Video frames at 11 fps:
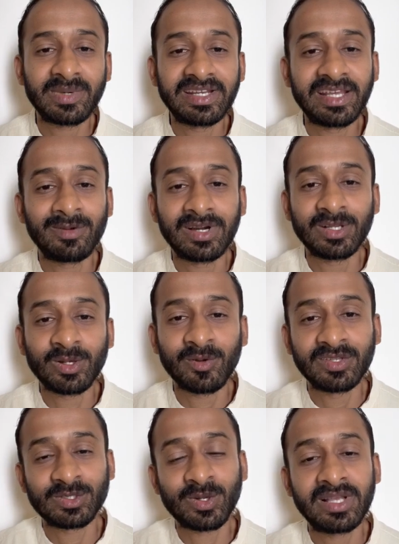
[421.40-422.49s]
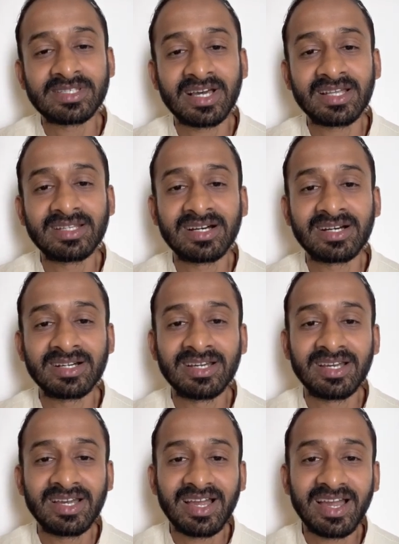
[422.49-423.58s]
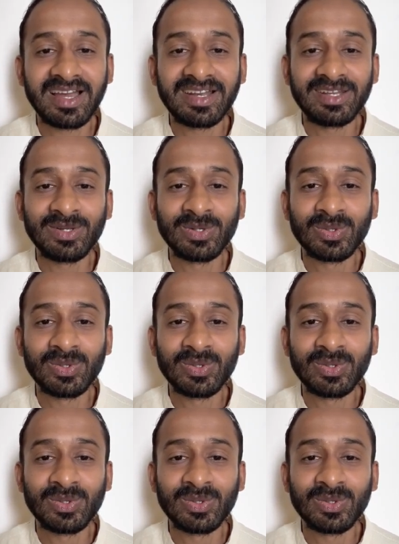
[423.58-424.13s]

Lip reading: my day one of the soil sadhana, and